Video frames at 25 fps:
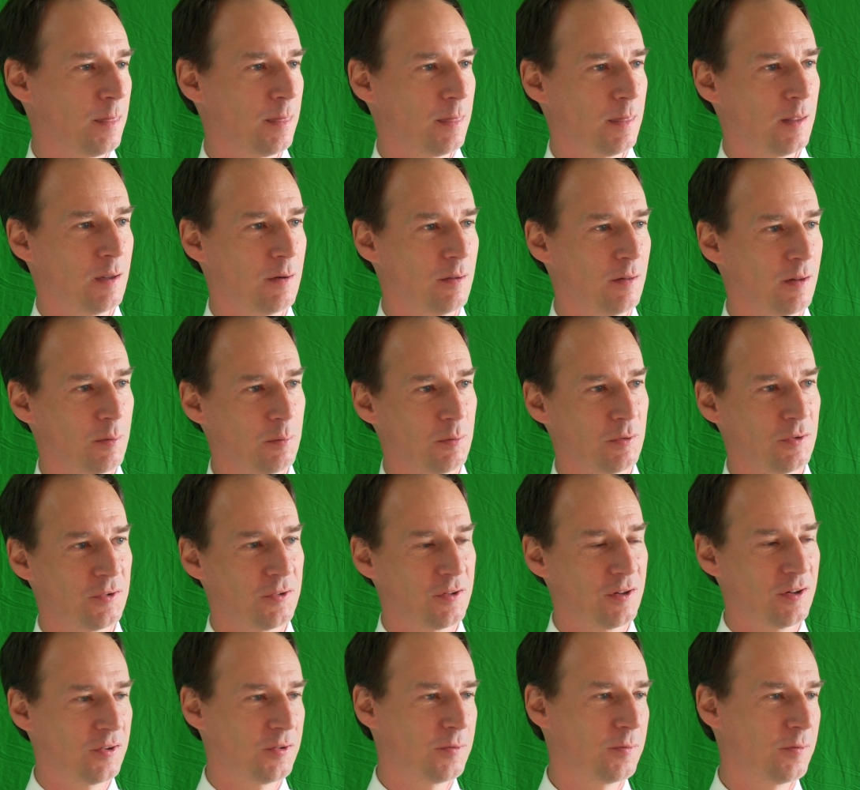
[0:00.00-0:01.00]
You know, there was
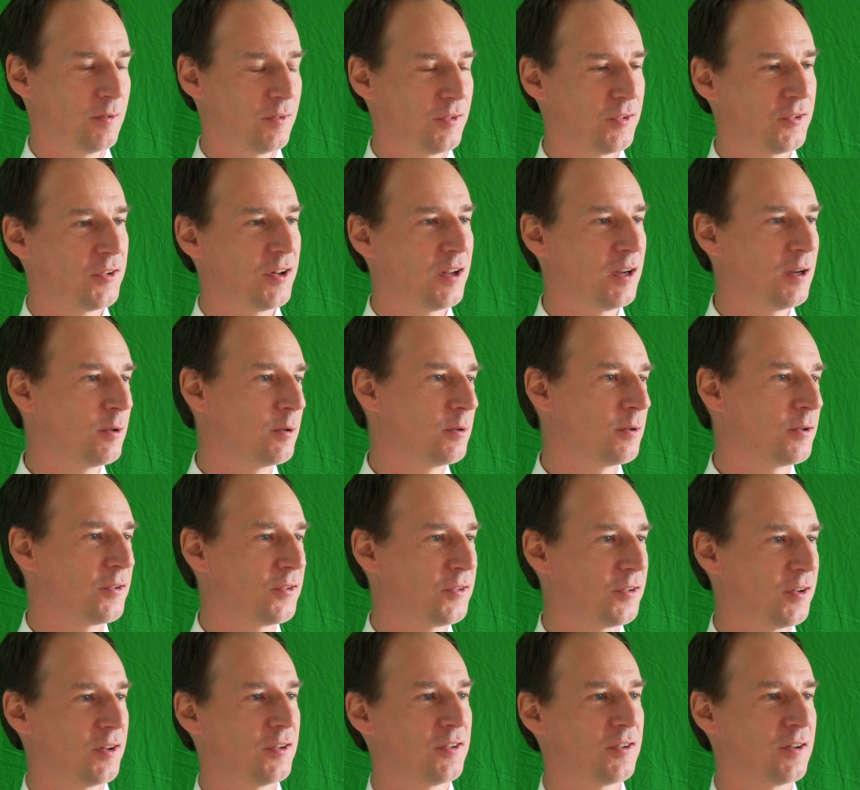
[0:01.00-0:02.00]
this single
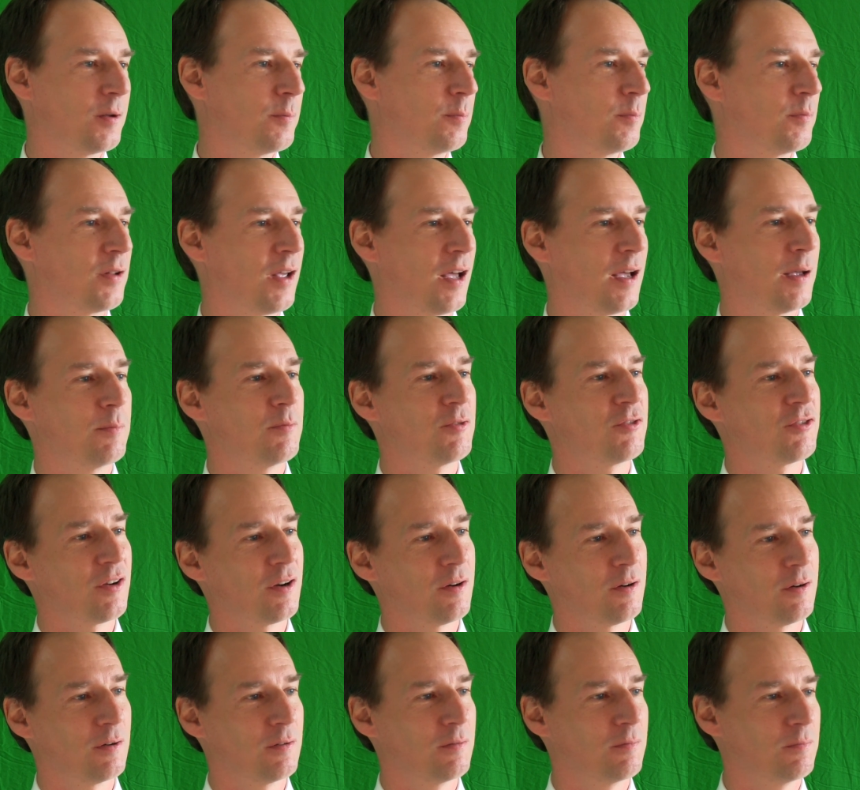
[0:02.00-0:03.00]
system
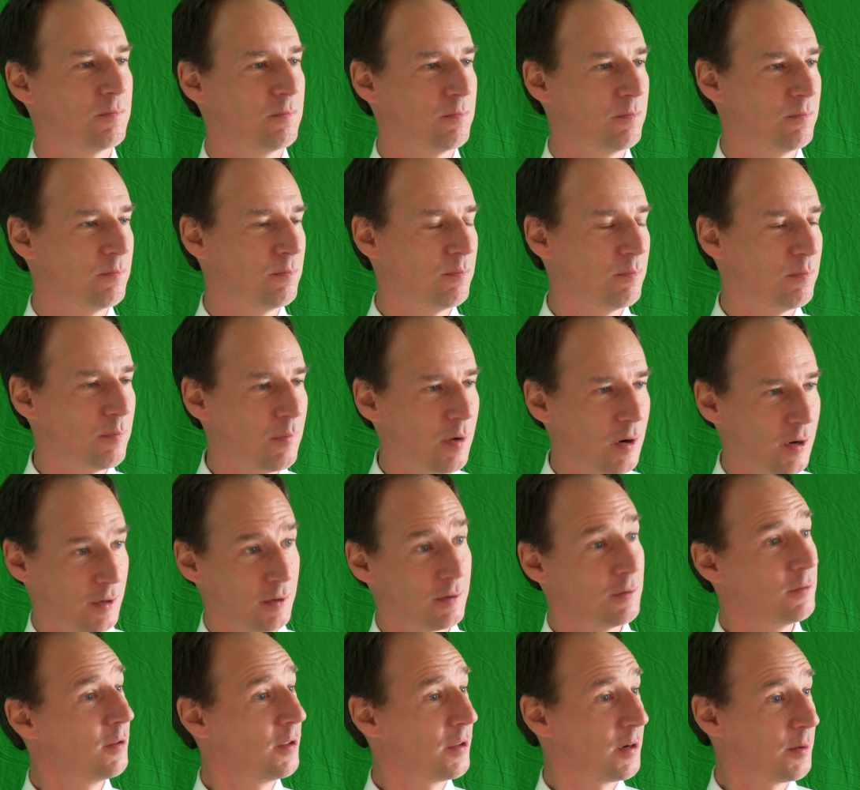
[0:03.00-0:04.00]
time-shared
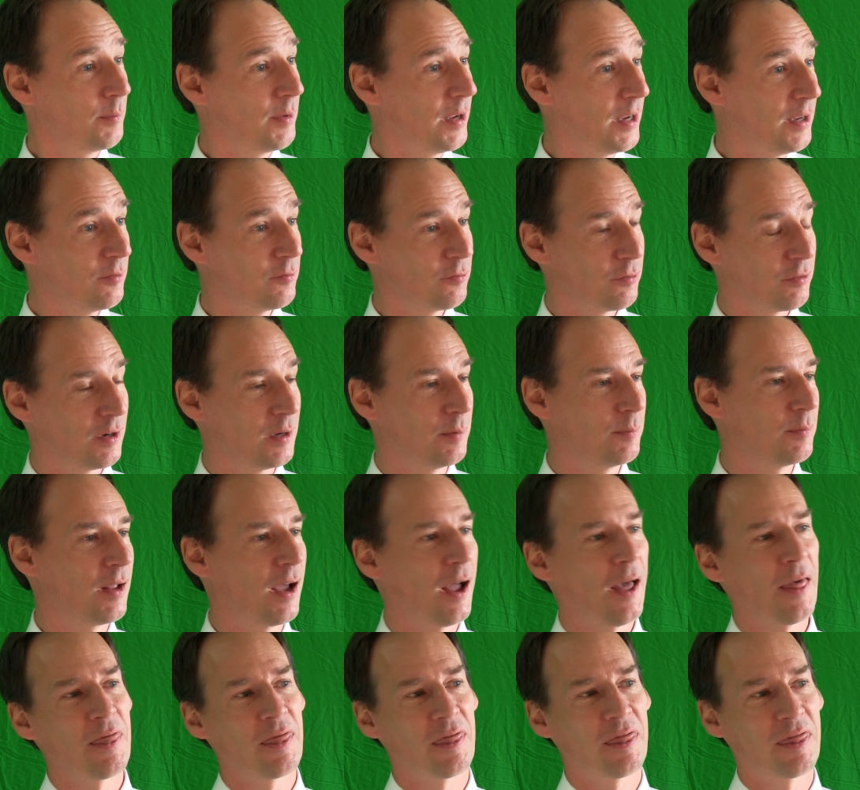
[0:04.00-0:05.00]
model on a mainframe,
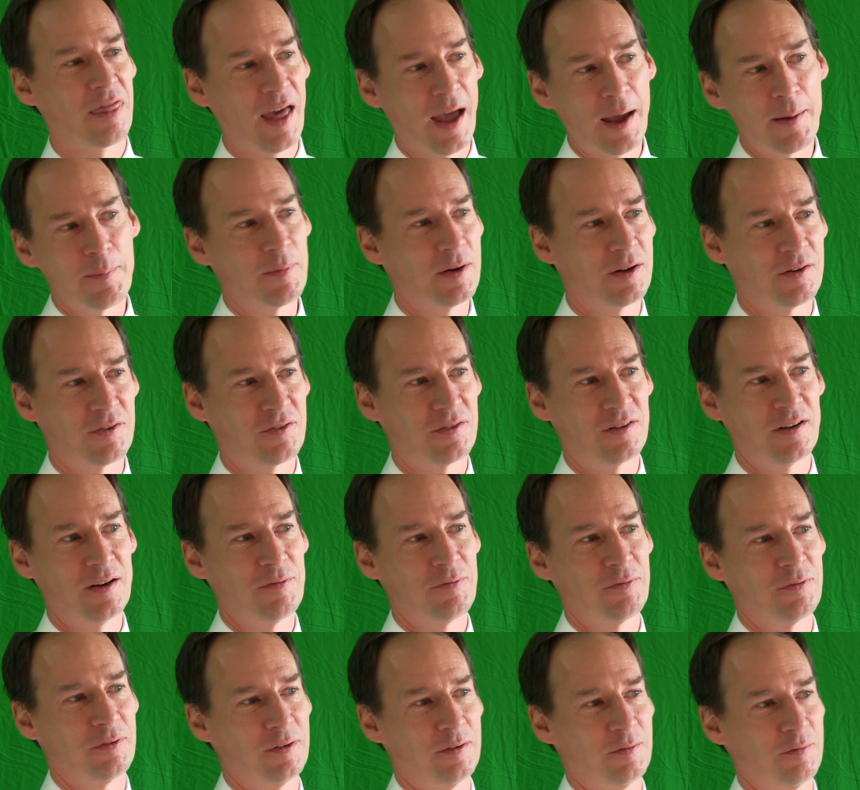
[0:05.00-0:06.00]
not that much
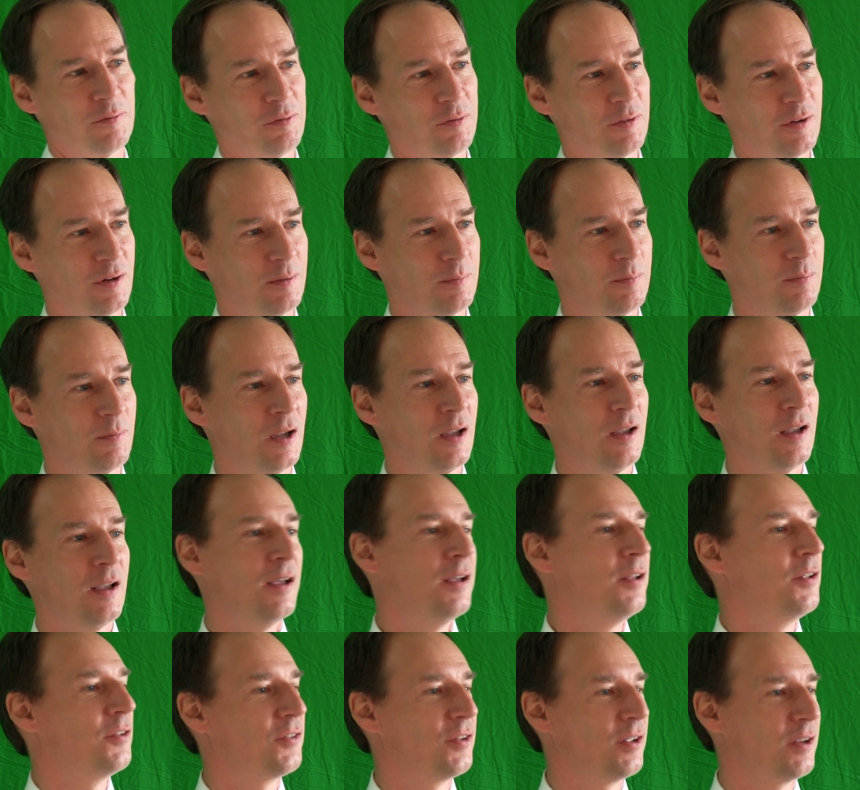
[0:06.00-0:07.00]
different from
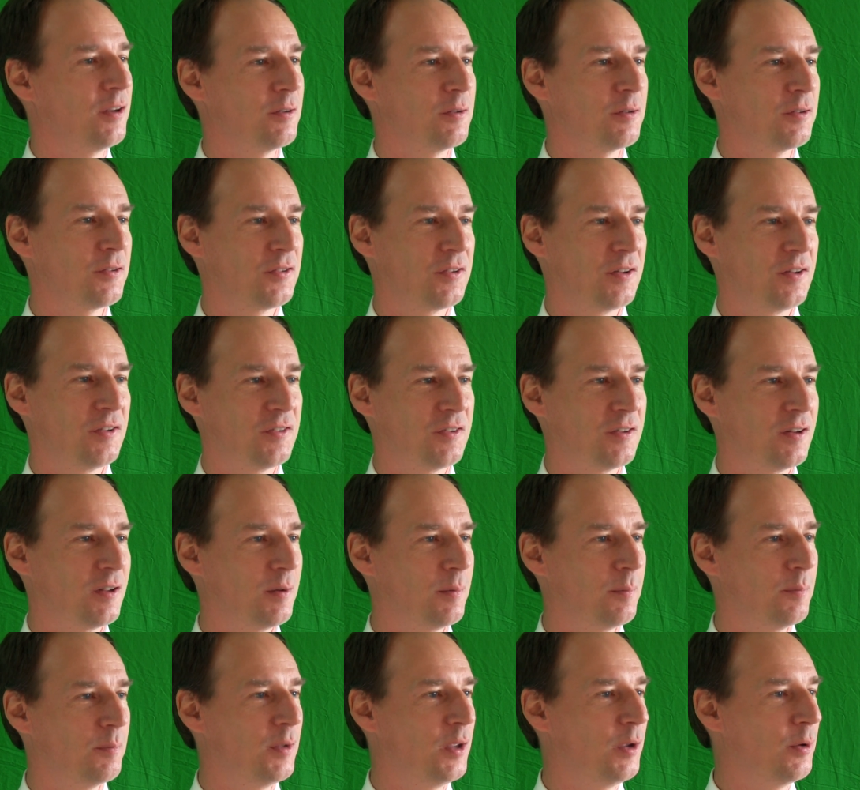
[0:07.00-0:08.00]
single
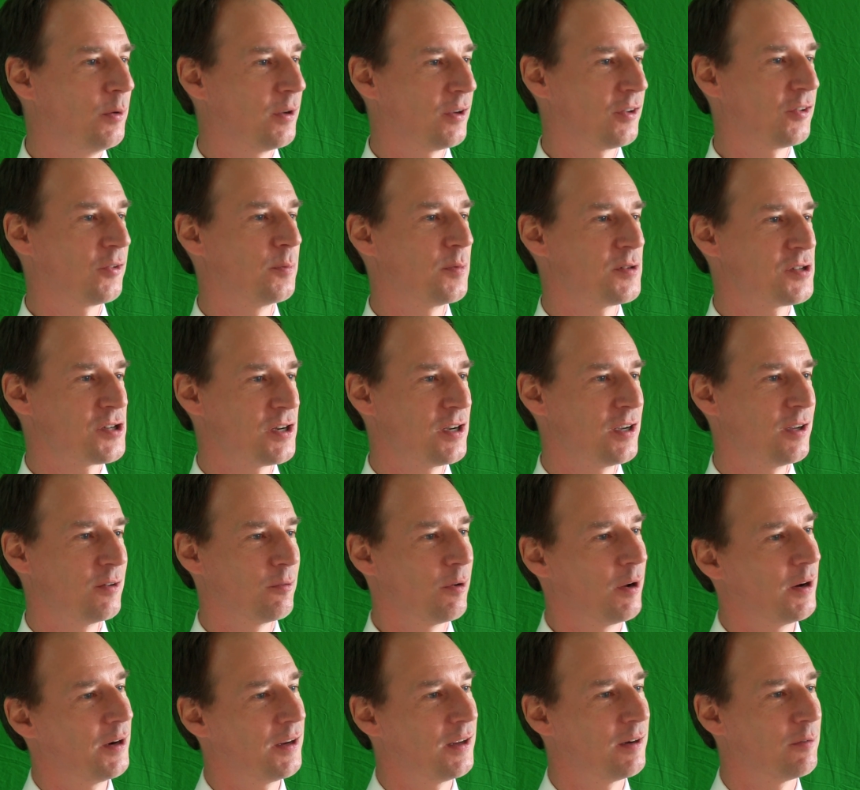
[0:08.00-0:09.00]
system Unix machine
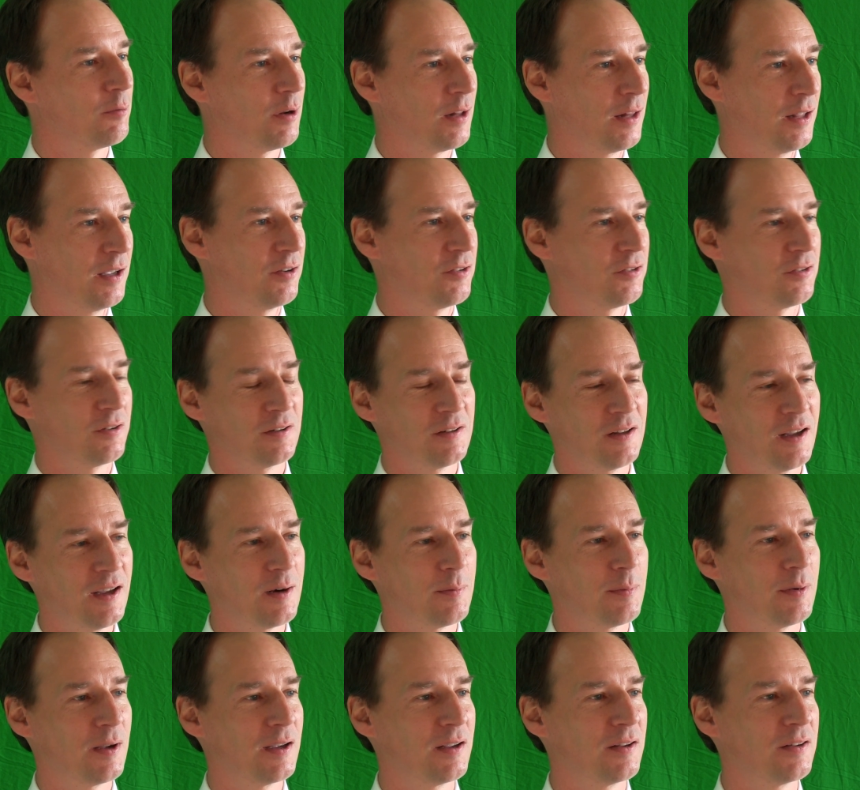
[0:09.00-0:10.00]
running a relational
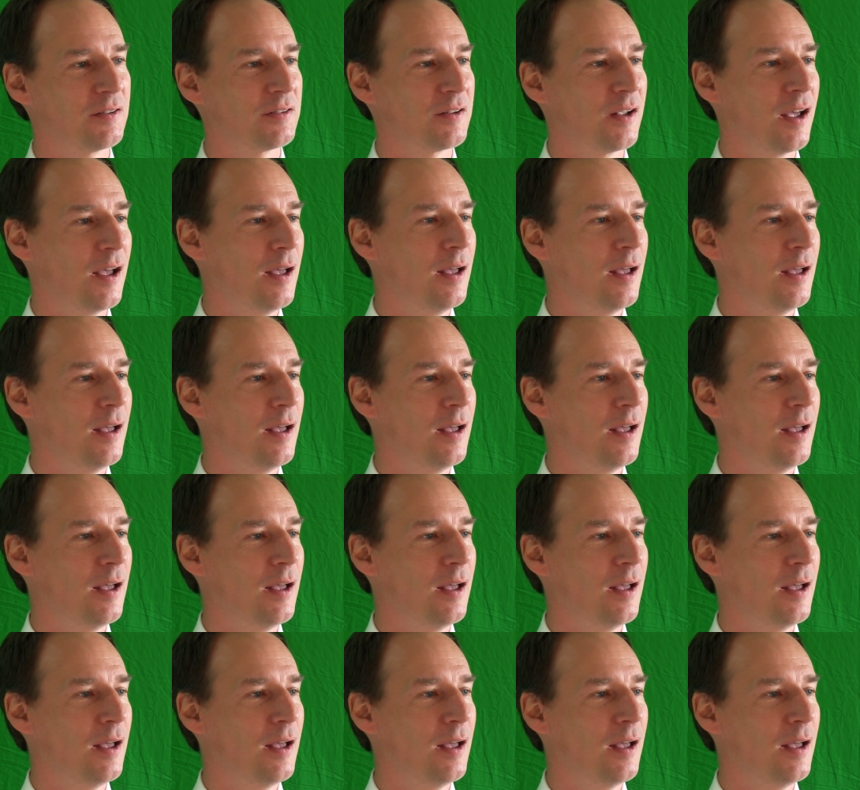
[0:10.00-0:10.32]
database,